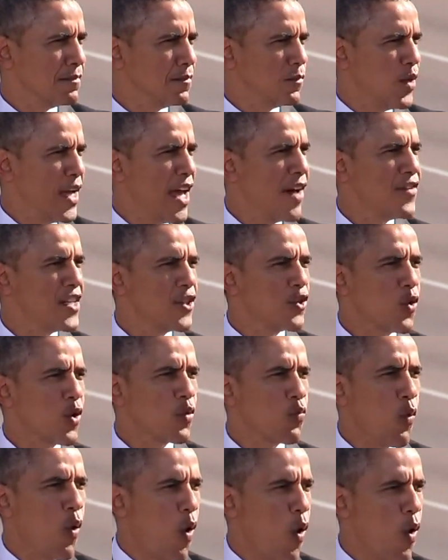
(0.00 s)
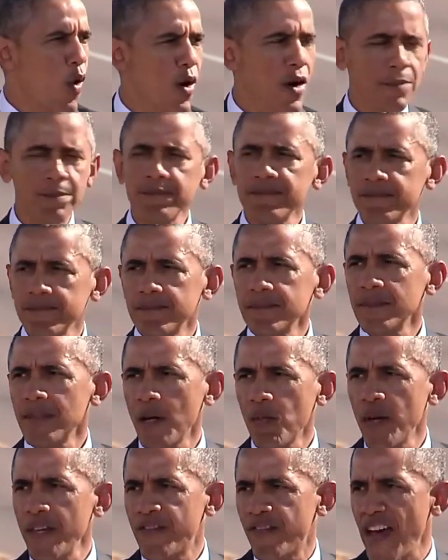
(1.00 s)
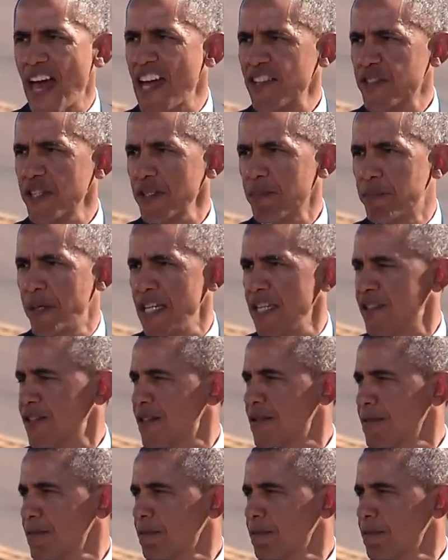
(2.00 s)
We have endured war and we fashioned peace.